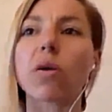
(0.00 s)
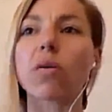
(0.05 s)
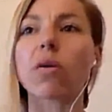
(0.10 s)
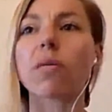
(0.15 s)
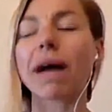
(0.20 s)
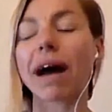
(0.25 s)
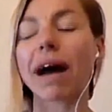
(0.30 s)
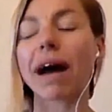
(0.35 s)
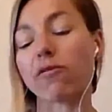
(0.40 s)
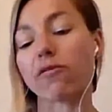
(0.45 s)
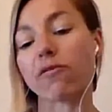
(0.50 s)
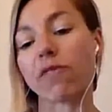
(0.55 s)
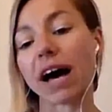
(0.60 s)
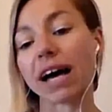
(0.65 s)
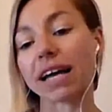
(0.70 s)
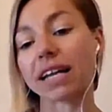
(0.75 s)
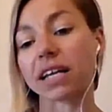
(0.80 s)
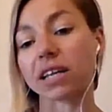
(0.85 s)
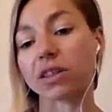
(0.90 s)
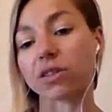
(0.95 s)
go
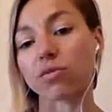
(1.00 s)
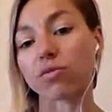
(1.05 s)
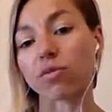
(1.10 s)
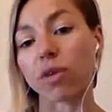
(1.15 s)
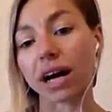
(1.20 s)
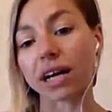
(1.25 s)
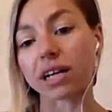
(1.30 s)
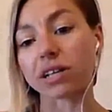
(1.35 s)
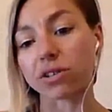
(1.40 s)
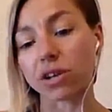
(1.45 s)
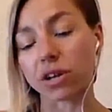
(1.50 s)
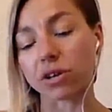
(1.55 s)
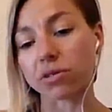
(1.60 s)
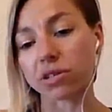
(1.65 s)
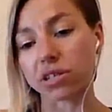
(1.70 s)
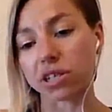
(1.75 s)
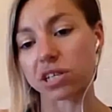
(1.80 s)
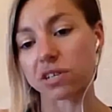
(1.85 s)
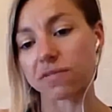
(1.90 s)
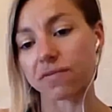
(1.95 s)
about finding the right
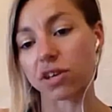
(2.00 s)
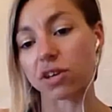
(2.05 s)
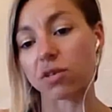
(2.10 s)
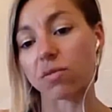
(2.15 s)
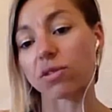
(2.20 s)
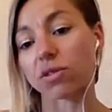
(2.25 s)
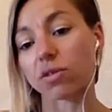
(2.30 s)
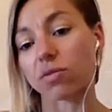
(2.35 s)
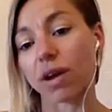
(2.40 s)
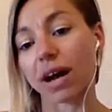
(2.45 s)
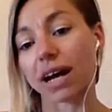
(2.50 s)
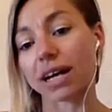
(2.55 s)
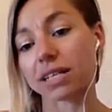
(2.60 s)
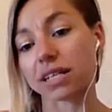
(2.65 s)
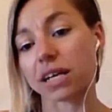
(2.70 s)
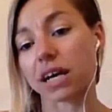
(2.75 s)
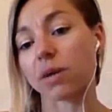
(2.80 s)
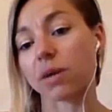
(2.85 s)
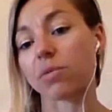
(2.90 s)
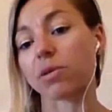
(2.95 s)
doses for you at the
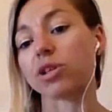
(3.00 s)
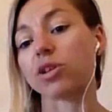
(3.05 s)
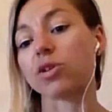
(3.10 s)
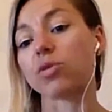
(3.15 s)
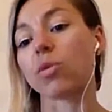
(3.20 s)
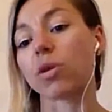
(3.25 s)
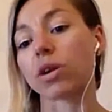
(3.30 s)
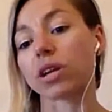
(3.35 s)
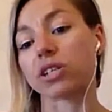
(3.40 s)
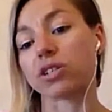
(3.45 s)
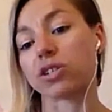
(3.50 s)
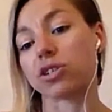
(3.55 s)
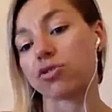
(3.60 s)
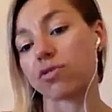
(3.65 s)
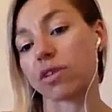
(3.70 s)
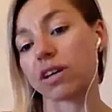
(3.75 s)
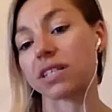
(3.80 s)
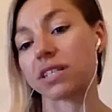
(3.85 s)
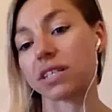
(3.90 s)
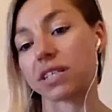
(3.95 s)
right time when you
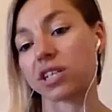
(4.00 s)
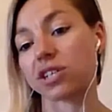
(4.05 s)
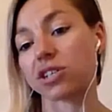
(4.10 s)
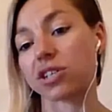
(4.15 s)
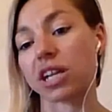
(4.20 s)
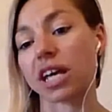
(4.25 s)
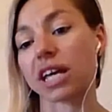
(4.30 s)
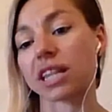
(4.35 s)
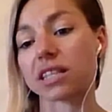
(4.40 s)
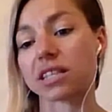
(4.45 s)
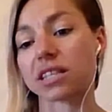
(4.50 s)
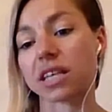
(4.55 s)
wanted to transition?